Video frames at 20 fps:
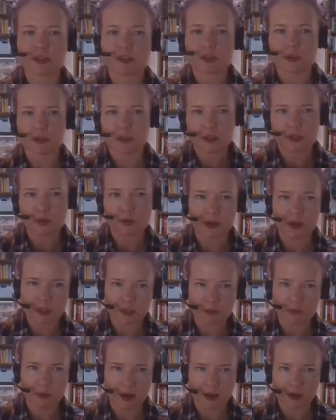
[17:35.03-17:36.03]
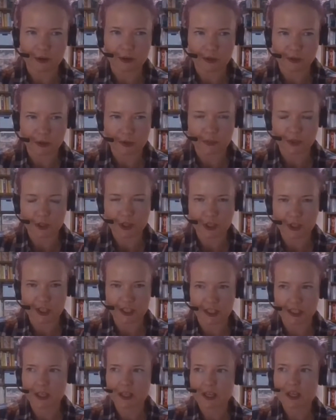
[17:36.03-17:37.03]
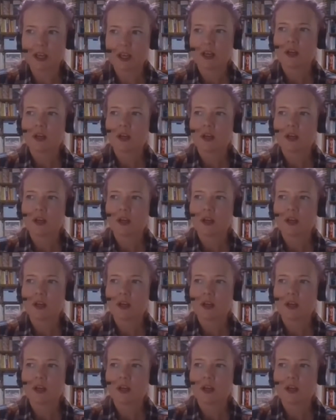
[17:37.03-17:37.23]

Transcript: That's that's quite a well-oiled machine.